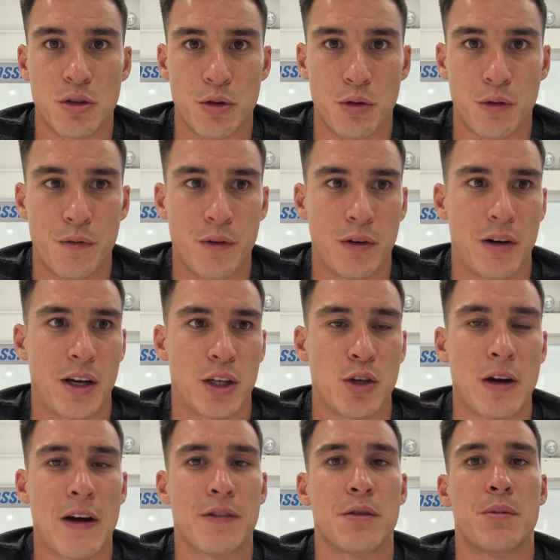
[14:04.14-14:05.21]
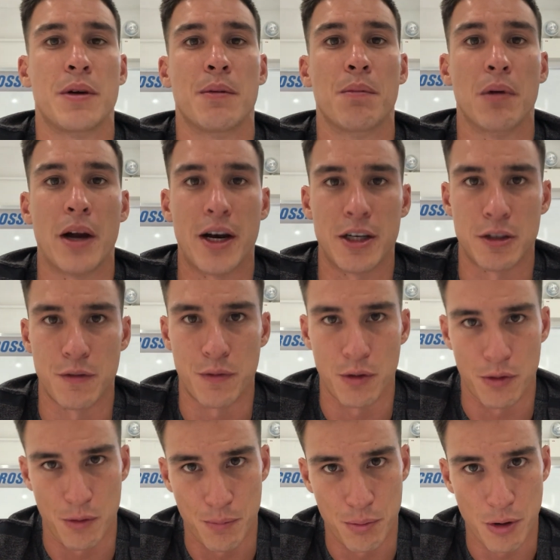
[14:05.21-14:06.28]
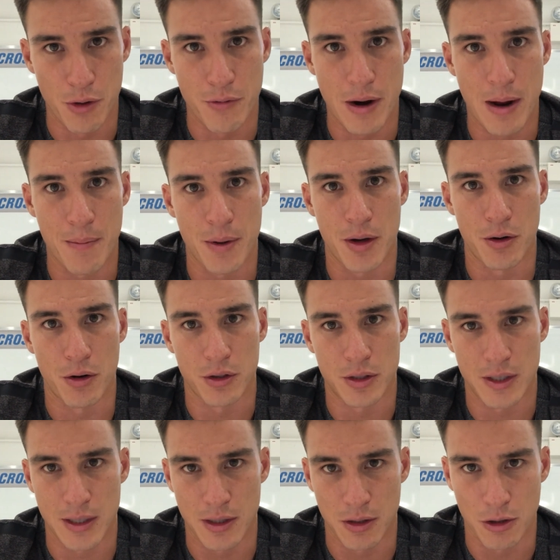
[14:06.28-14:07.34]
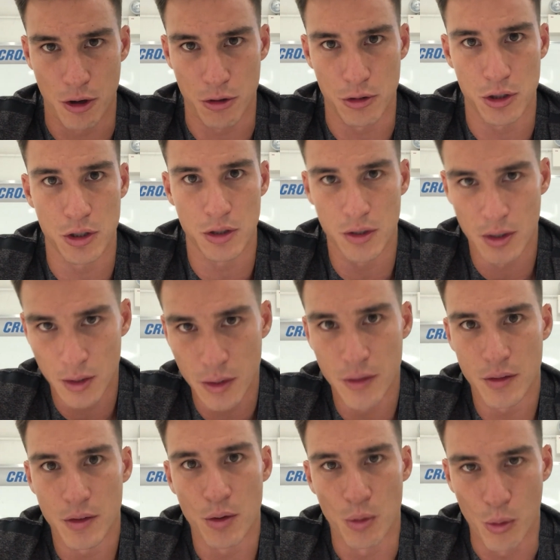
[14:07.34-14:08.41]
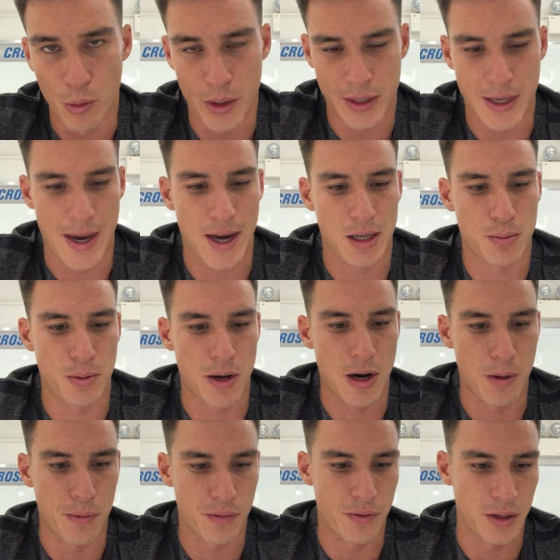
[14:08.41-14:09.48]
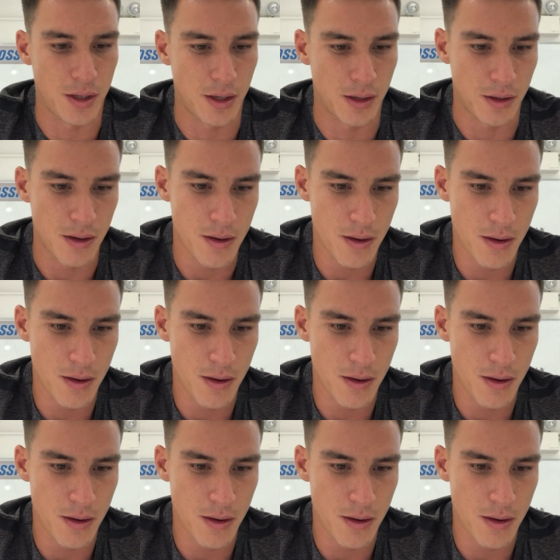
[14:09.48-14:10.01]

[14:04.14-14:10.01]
to feel like you have to be obliged to follow the program and not seek a coach. Always get expert help if you need it.